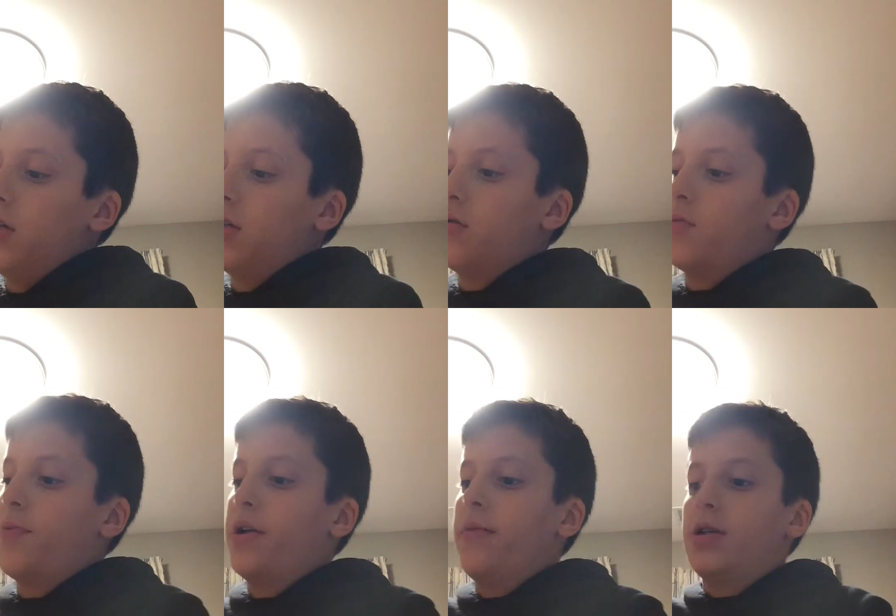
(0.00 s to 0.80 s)
This is
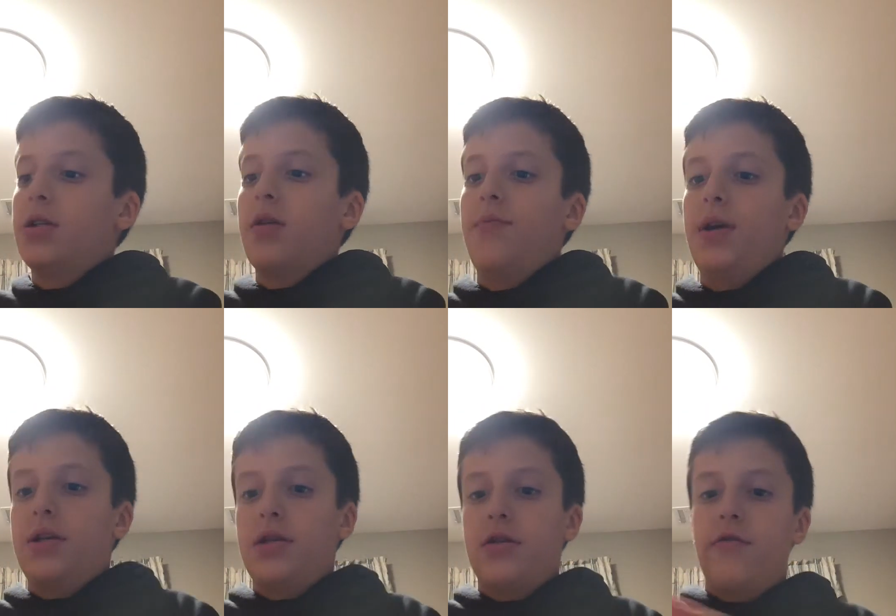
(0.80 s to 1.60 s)
pretty much the
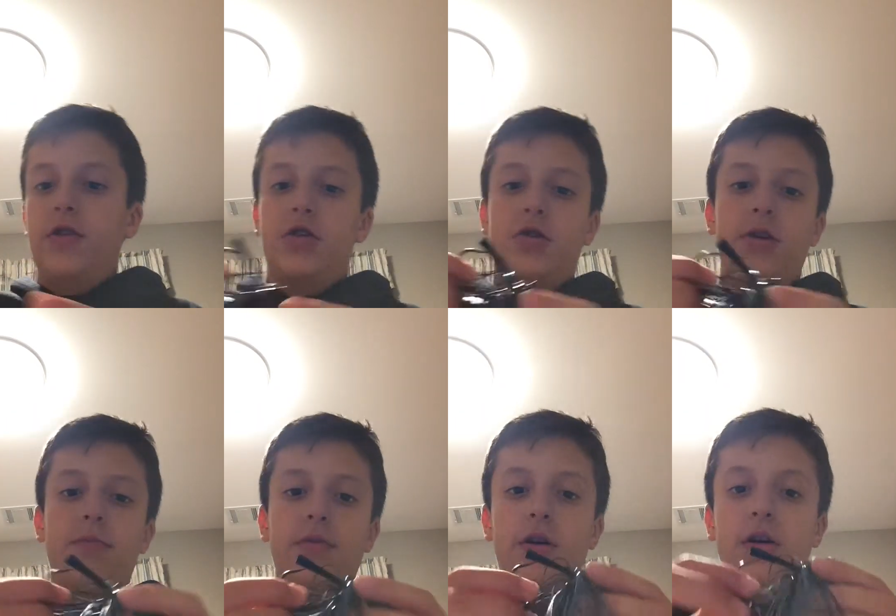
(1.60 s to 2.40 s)
basis of this
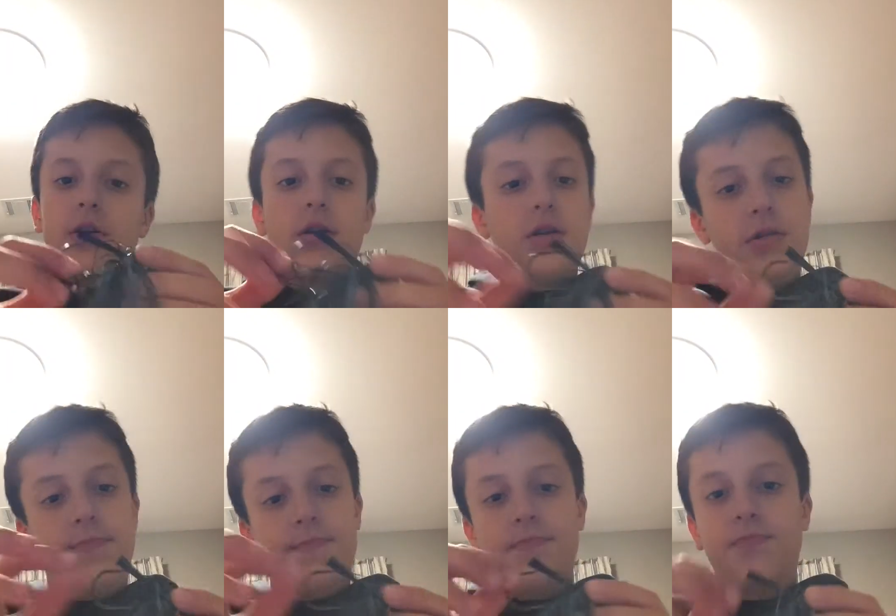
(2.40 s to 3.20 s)
trip.
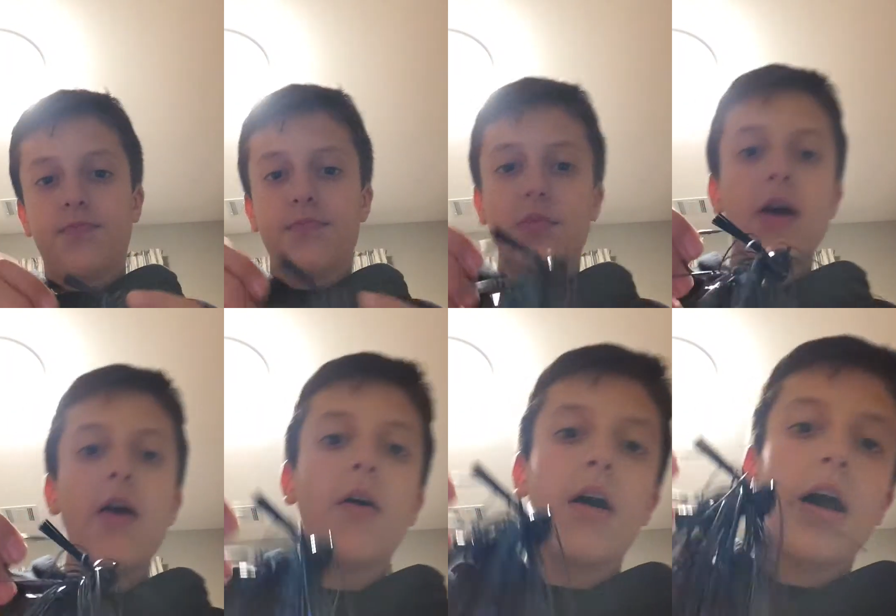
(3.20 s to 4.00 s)
This
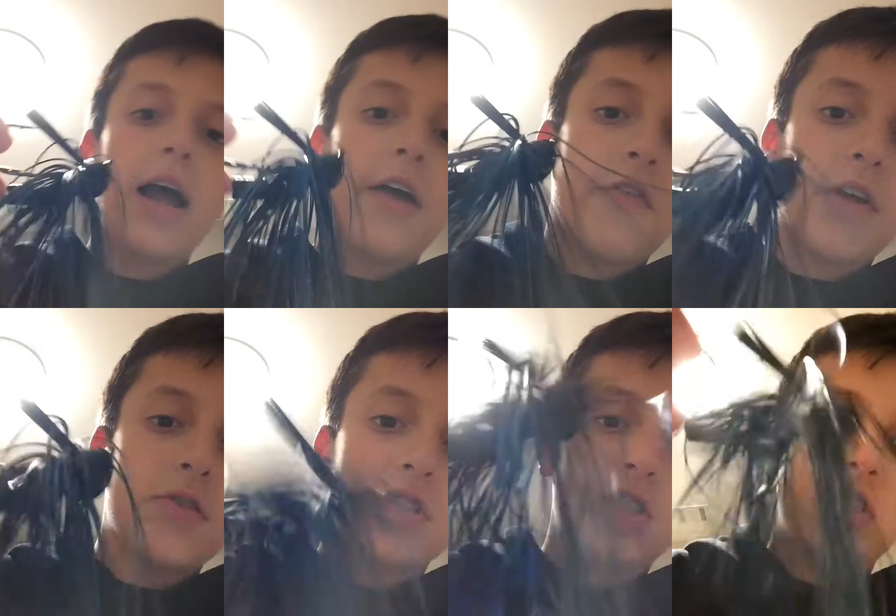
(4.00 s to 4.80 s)

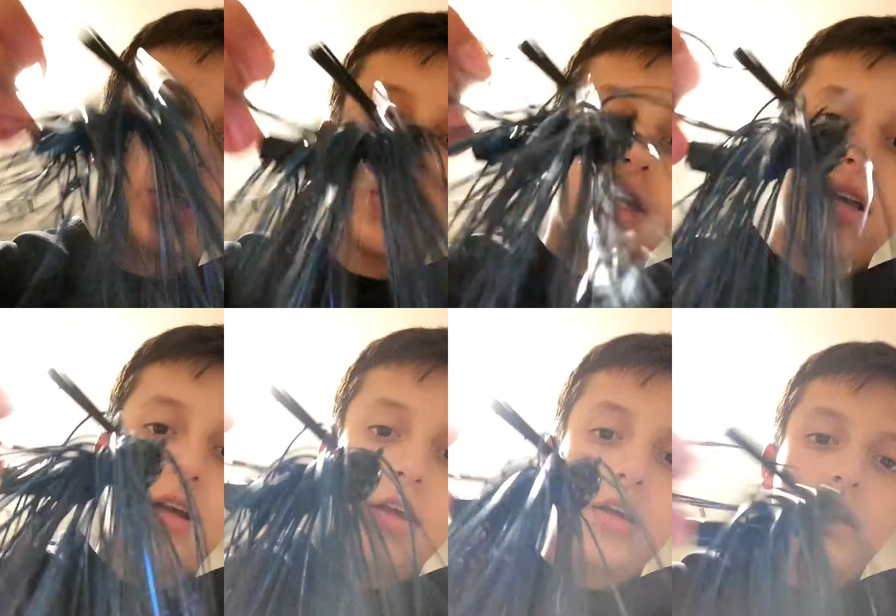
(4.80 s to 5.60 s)
half-ounce
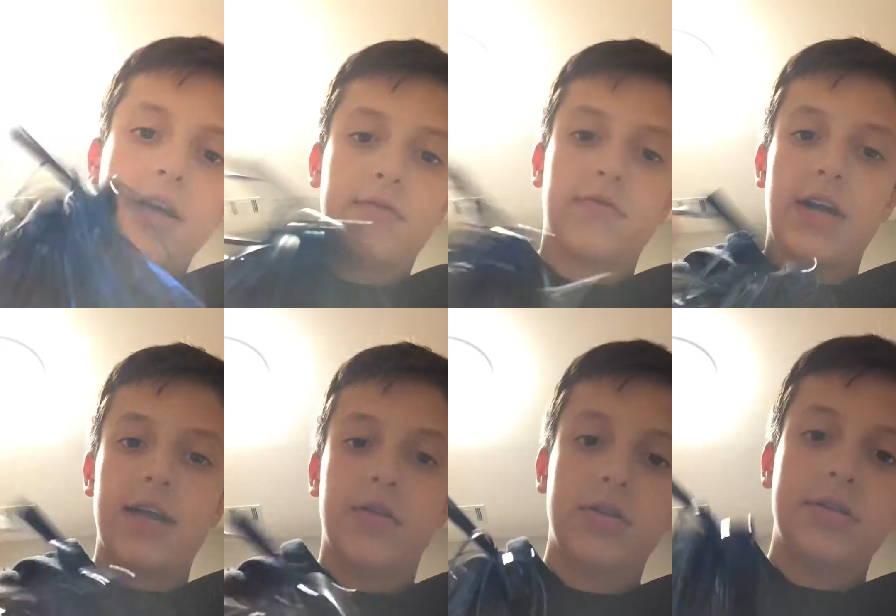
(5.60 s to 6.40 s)
jig. It
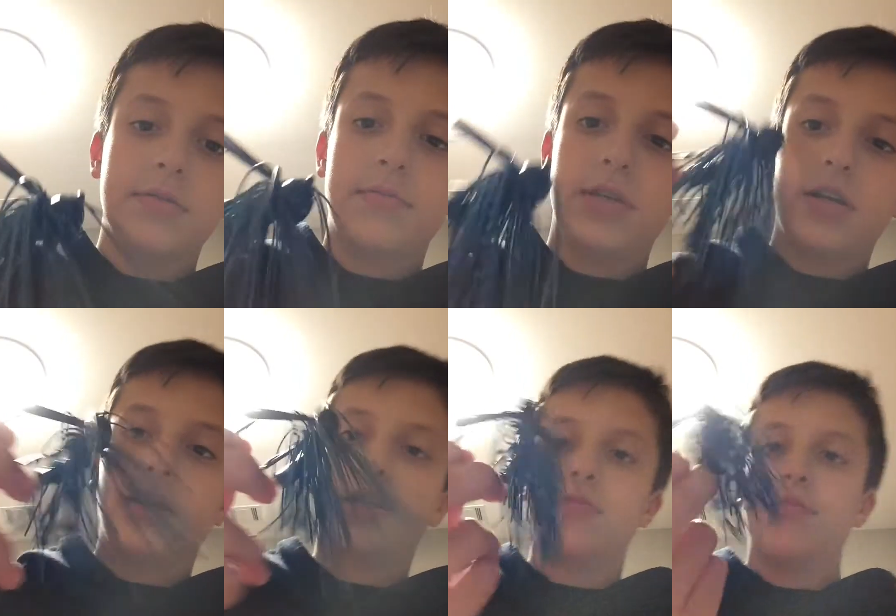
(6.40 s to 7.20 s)
rattles. I
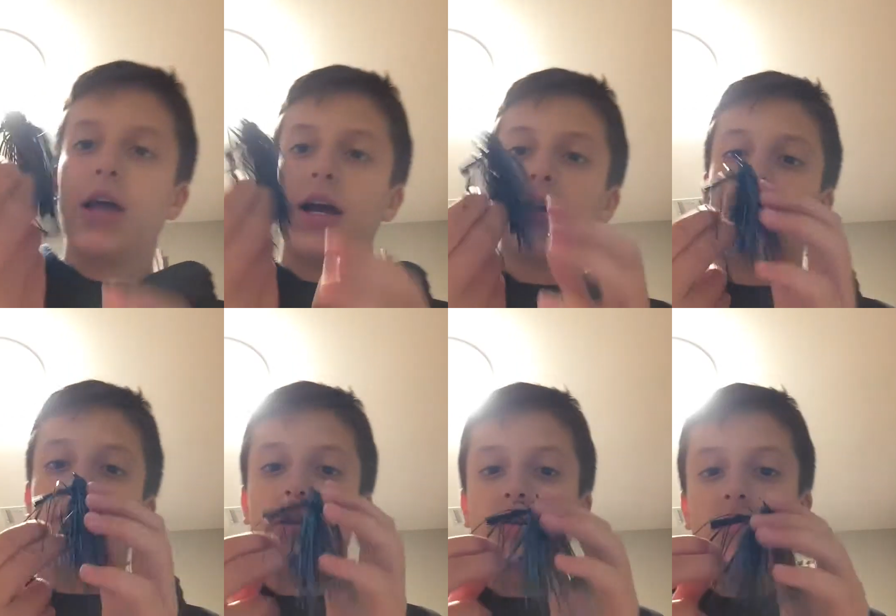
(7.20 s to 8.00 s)
mean, it's black
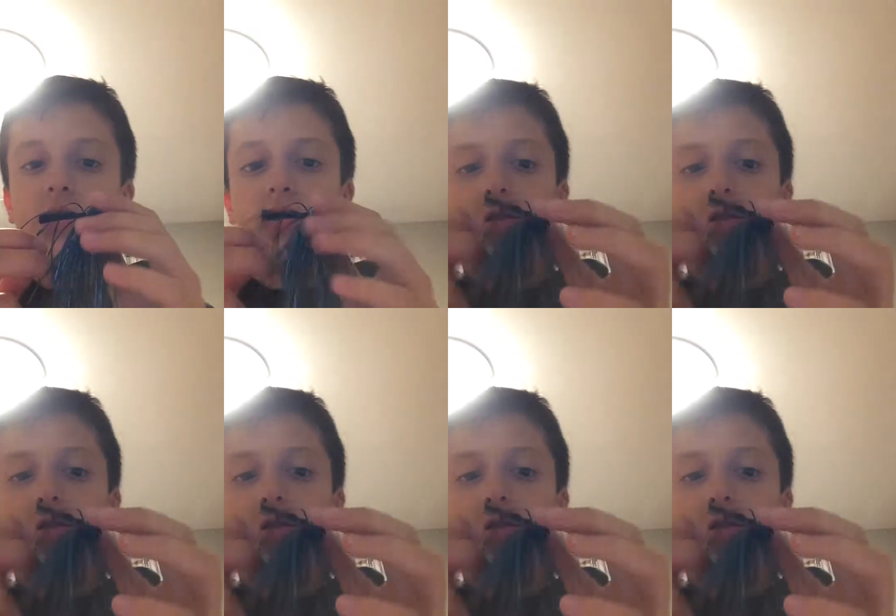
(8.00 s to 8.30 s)
and blue. It